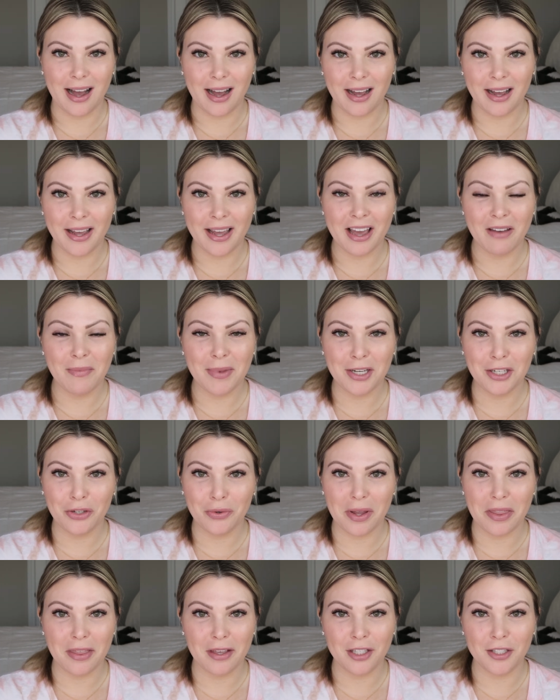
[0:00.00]
I have been
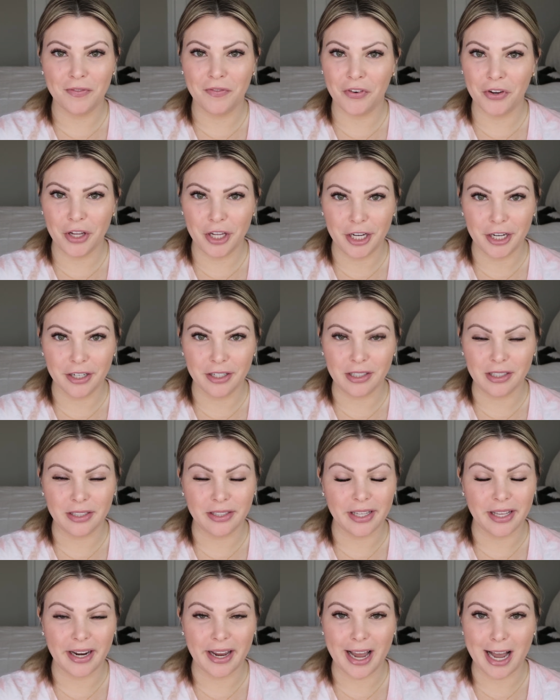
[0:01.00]
doing this for
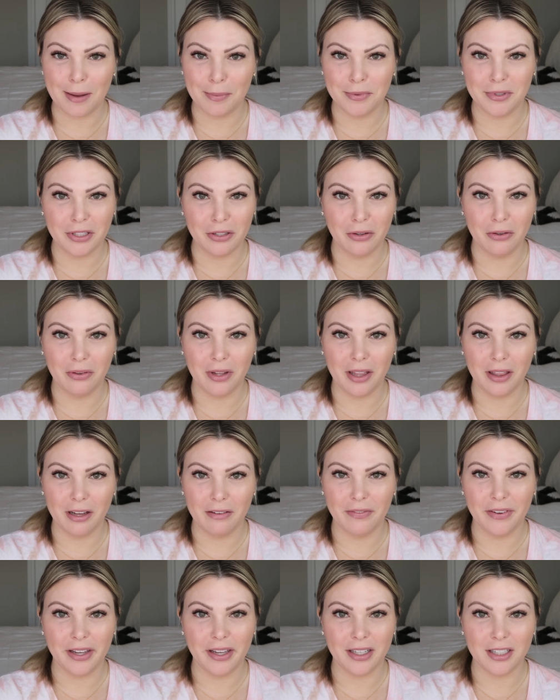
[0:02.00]
years and I absolutely
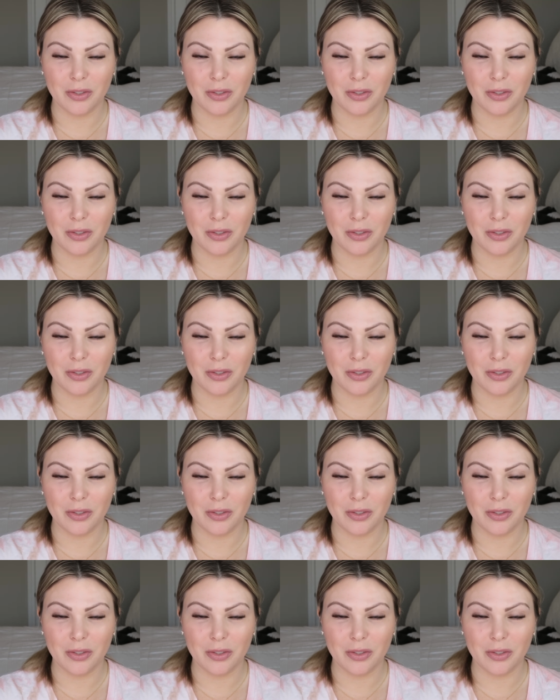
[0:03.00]
love it.